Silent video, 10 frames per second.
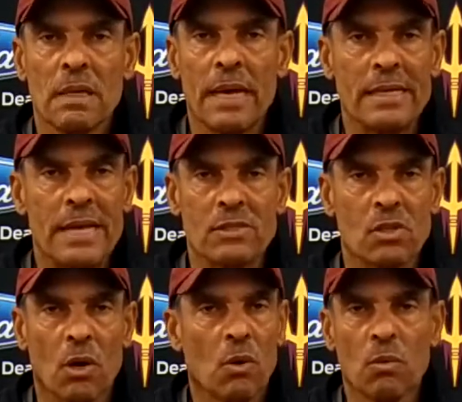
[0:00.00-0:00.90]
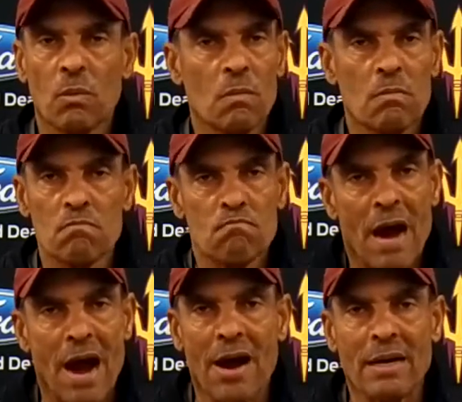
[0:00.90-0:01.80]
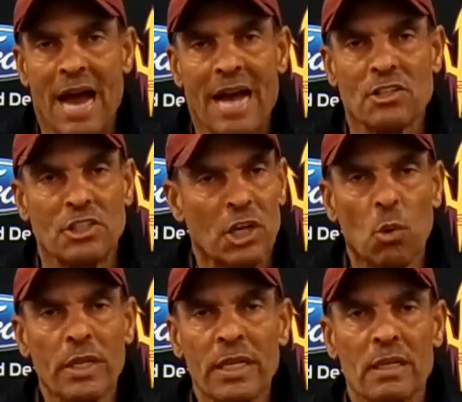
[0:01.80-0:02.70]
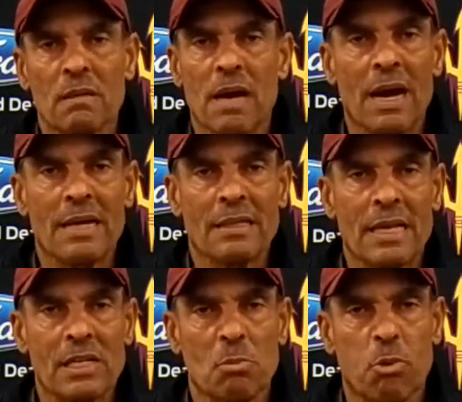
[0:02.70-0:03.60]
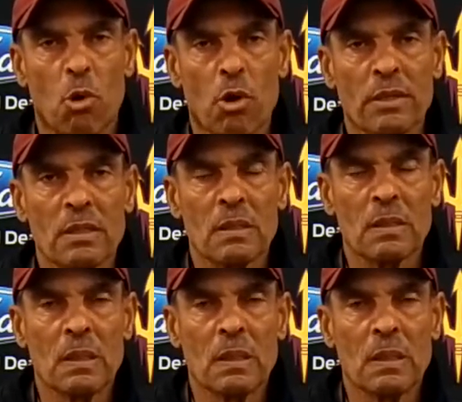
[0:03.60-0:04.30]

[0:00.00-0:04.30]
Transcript: And so how you deal with it, I think is important.